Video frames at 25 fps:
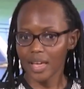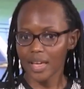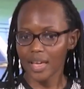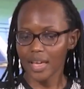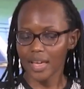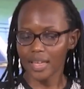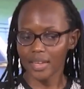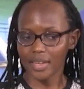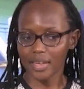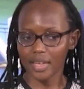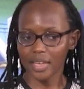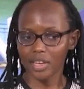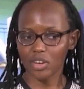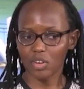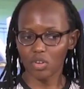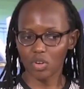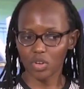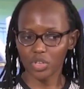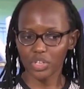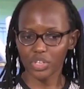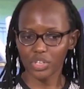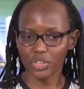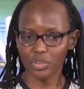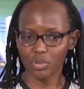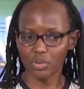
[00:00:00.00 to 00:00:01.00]
and then
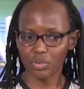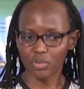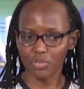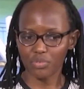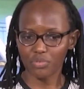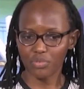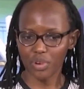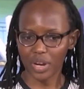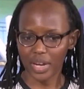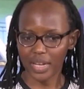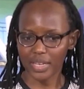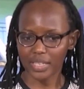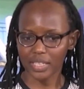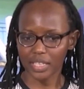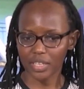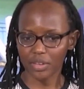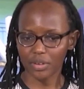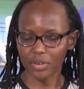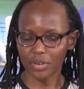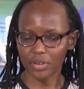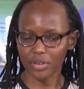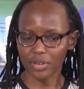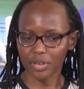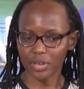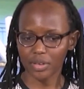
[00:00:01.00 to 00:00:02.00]
also focusing
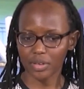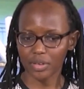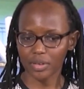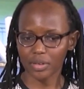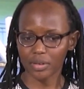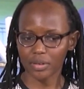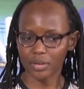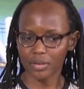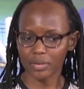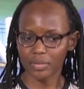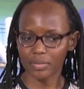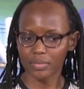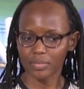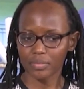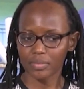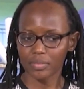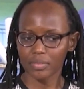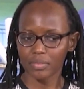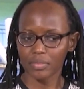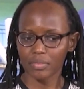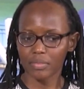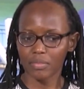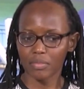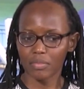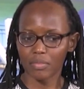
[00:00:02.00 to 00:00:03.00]
on uh,
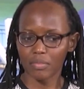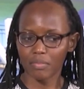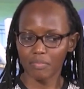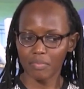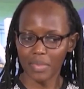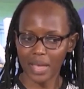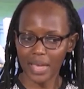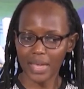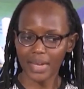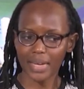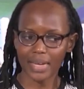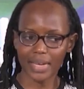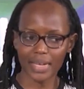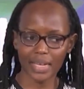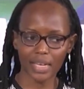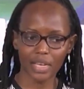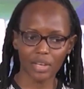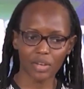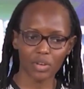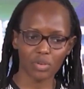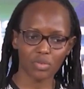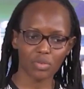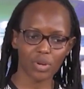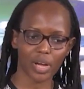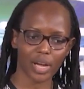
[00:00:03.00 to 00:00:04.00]

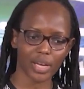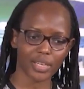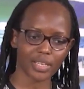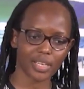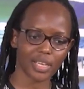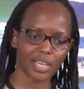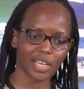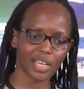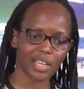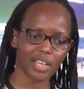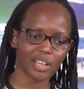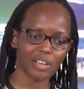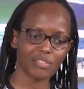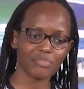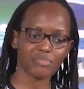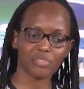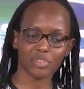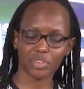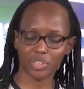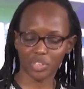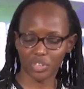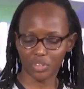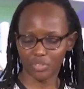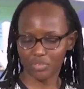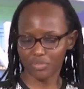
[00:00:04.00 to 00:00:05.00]
mainly look at the
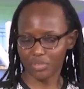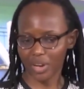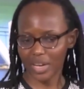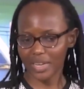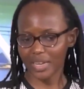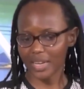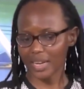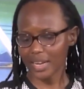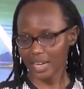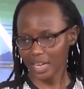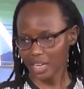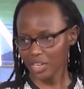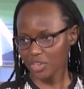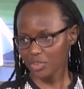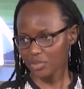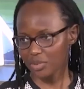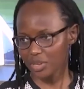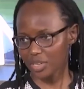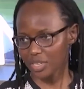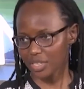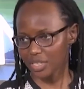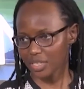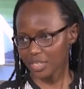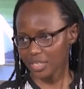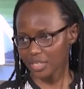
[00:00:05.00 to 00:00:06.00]
evolution of other
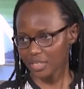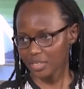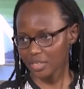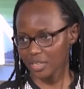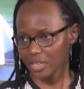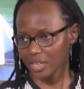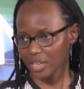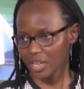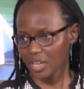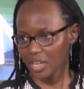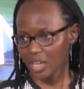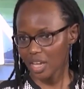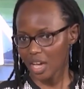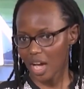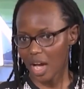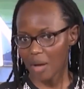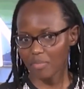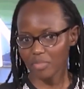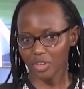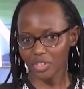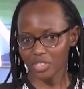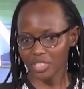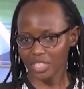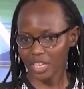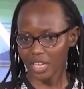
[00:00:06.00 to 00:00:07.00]
countries.
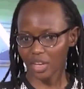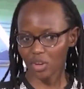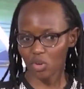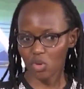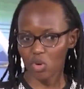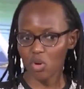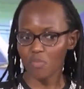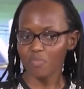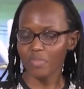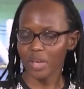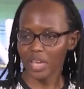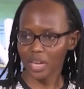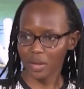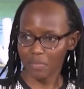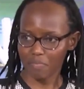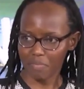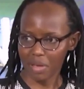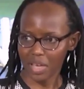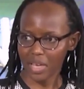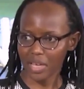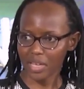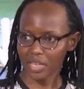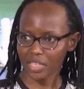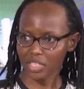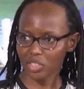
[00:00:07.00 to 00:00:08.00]
I'm not saying copy and
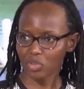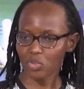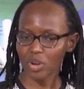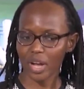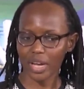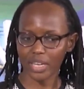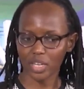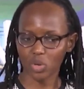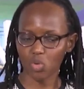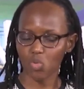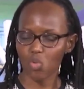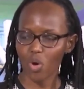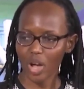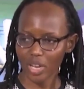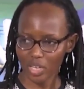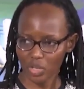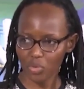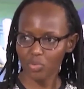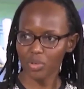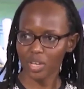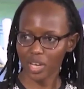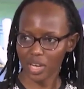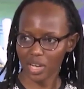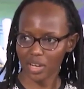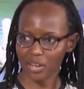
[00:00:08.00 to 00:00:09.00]
paste, look at
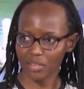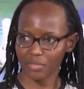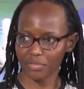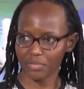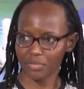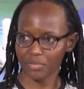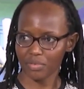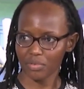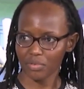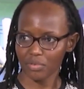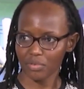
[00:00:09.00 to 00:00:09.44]
what we have